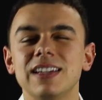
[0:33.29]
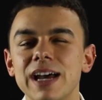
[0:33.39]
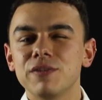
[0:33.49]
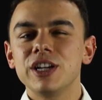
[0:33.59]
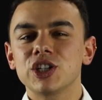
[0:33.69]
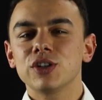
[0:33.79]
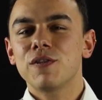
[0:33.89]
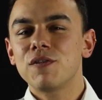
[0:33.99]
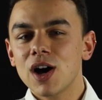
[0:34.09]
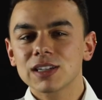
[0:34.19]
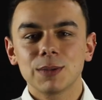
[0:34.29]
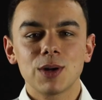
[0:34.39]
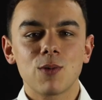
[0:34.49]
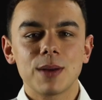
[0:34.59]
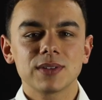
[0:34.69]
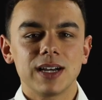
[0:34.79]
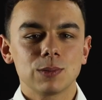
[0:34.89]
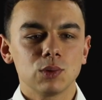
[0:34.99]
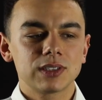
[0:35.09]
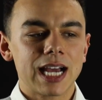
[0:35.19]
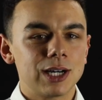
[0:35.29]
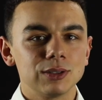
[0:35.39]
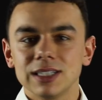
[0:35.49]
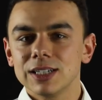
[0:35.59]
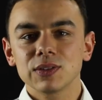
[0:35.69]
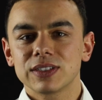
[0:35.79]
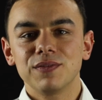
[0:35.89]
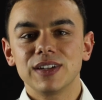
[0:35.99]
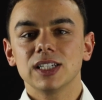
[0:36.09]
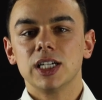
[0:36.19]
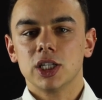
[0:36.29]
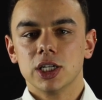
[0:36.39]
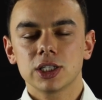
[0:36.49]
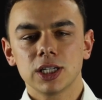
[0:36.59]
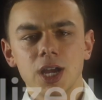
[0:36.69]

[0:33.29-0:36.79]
the definition on the first couple of websites will sound a little something like this.